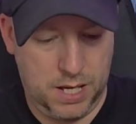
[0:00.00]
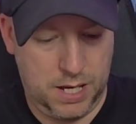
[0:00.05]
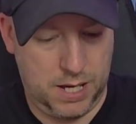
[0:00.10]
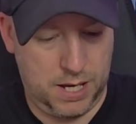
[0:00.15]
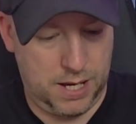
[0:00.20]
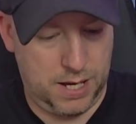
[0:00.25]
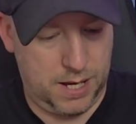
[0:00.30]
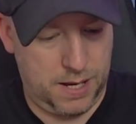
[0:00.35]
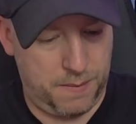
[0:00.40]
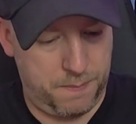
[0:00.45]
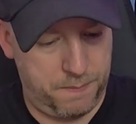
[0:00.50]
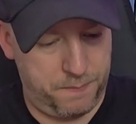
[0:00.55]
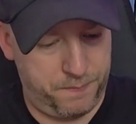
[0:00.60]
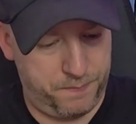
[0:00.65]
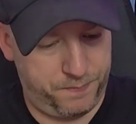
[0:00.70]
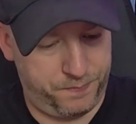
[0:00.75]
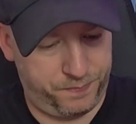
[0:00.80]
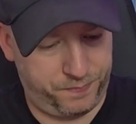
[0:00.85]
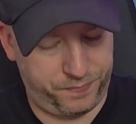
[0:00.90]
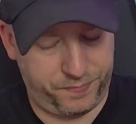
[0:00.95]
That
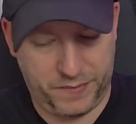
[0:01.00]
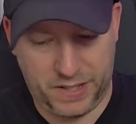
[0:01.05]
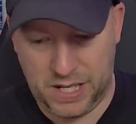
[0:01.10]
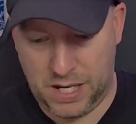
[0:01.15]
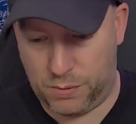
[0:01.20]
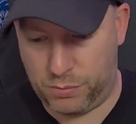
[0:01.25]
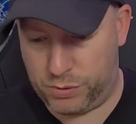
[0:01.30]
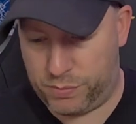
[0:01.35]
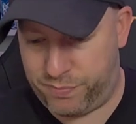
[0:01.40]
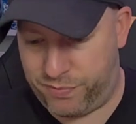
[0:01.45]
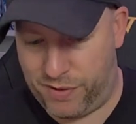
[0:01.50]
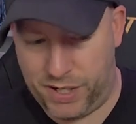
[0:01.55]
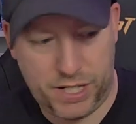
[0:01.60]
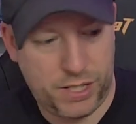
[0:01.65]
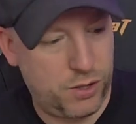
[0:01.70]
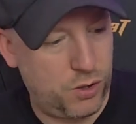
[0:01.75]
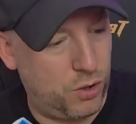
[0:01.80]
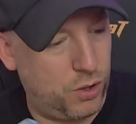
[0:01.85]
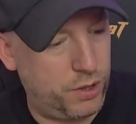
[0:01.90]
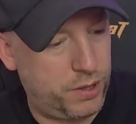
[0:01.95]
was
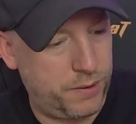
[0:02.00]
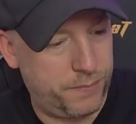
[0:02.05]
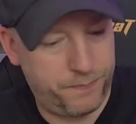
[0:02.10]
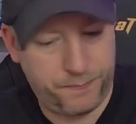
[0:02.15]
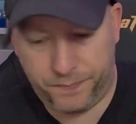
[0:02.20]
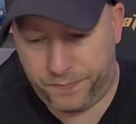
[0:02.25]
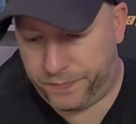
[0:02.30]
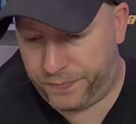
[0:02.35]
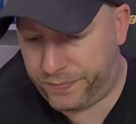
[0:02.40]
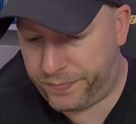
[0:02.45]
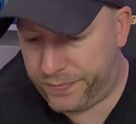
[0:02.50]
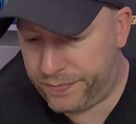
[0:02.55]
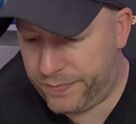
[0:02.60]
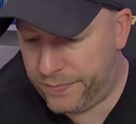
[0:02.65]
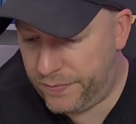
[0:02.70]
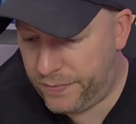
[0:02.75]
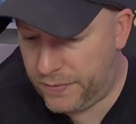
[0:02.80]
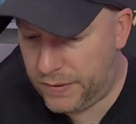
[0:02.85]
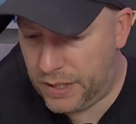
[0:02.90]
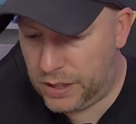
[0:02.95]
pretty good.
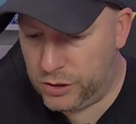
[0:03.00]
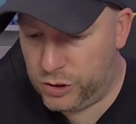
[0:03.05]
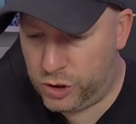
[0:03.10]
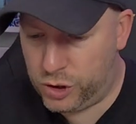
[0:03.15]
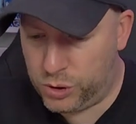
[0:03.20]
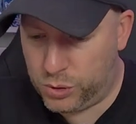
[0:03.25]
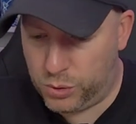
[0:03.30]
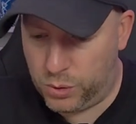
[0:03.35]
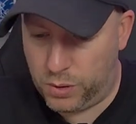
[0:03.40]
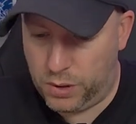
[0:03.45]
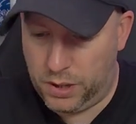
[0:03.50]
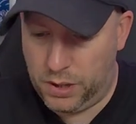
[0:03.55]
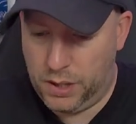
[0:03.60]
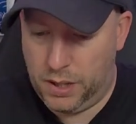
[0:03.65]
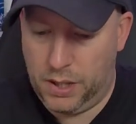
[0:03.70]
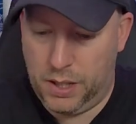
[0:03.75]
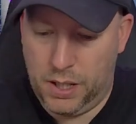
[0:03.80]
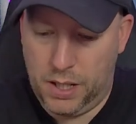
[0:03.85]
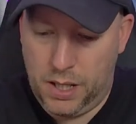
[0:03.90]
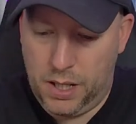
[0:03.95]
So
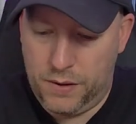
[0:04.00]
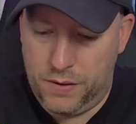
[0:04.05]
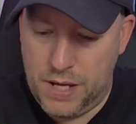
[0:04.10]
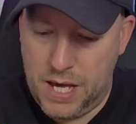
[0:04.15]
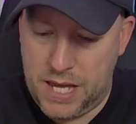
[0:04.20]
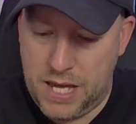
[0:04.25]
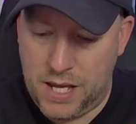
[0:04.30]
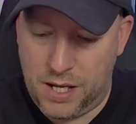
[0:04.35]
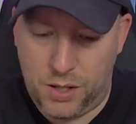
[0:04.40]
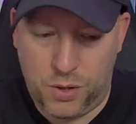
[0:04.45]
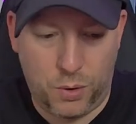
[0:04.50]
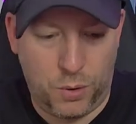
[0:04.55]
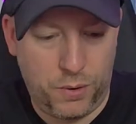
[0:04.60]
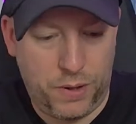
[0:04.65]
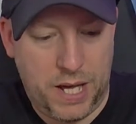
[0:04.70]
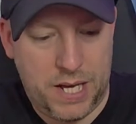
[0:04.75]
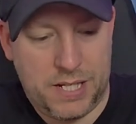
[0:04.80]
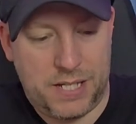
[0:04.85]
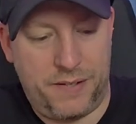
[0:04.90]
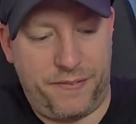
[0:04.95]
there you
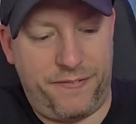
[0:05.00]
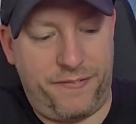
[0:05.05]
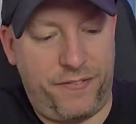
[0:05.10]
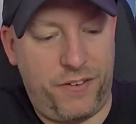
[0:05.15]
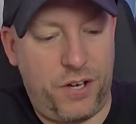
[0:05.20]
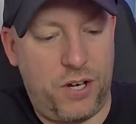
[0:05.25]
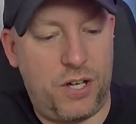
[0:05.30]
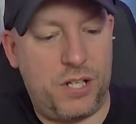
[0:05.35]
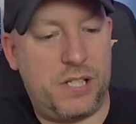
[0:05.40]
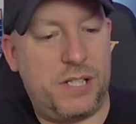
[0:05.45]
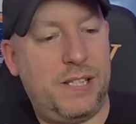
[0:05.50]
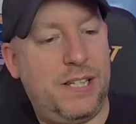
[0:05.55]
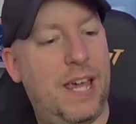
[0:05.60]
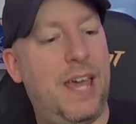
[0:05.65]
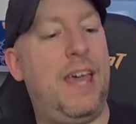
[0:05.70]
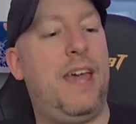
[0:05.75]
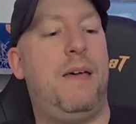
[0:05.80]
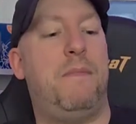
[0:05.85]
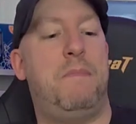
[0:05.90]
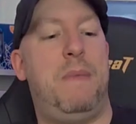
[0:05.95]
go, there's the first
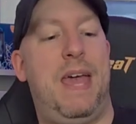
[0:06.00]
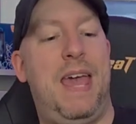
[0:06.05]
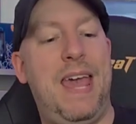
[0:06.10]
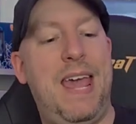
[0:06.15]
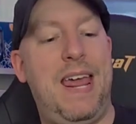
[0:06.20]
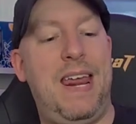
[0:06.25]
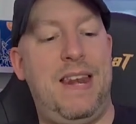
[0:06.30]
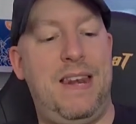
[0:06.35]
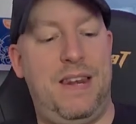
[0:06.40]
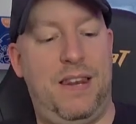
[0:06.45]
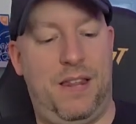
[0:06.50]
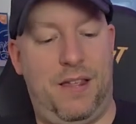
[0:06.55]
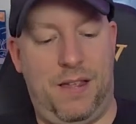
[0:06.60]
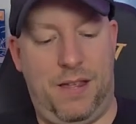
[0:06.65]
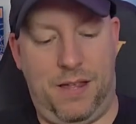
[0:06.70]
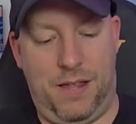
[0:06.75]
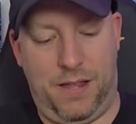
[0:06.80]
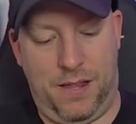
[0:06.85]
game in.